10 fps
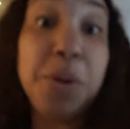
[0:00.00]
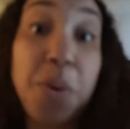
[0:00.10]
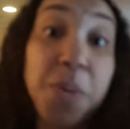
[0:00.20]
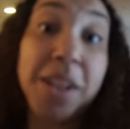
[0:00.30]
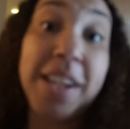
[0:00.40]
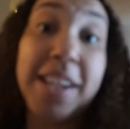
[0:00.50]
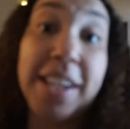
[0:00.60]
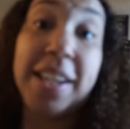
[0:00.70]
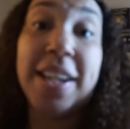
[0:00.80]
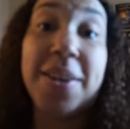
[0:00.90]
been doing really
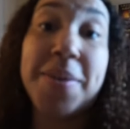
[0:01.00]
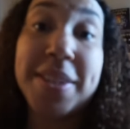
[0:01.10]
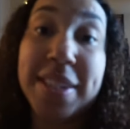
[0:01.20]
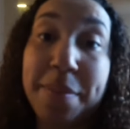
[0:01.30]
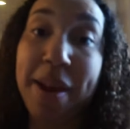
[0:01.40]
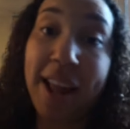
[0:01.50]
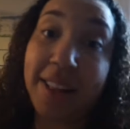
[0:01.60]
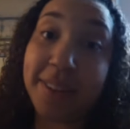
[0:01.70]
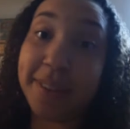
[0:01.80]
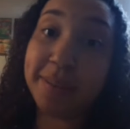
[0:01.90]
good at going to the
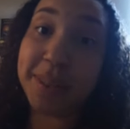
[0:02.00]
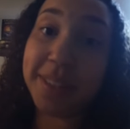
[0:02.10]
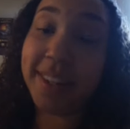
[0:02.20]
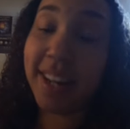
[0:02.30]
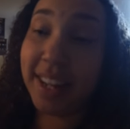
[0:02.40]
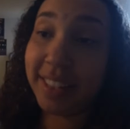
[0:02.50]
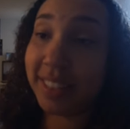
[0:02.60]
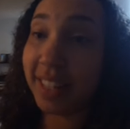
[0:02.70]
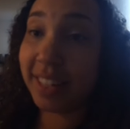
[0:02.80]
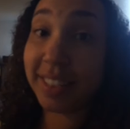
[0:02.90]
bathroom too, guys.
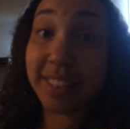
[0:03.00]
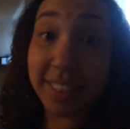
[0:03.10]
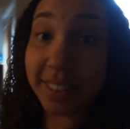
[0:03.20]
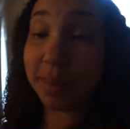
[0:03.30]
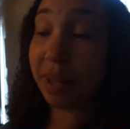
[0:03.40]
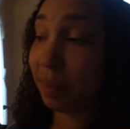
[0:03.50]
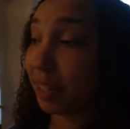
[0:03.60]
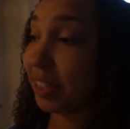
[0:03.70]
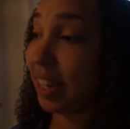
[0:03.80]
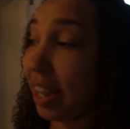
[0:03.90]
Like she's pretty
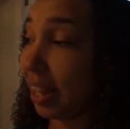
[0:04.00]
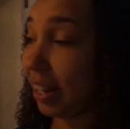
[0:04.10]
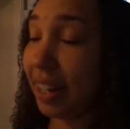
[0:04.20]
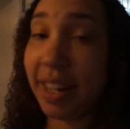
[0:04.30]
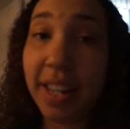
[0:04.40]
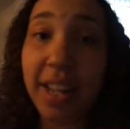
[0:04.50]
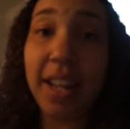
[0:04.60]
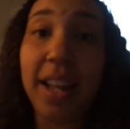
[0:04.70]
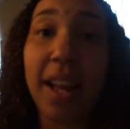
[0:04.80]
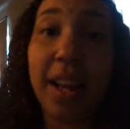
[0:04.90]
much got it.
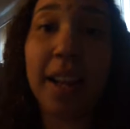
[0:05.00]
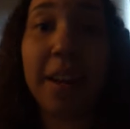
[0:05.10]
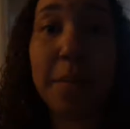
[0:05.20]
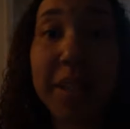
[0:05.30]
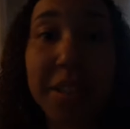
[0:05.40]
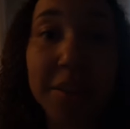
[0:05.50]
Um, I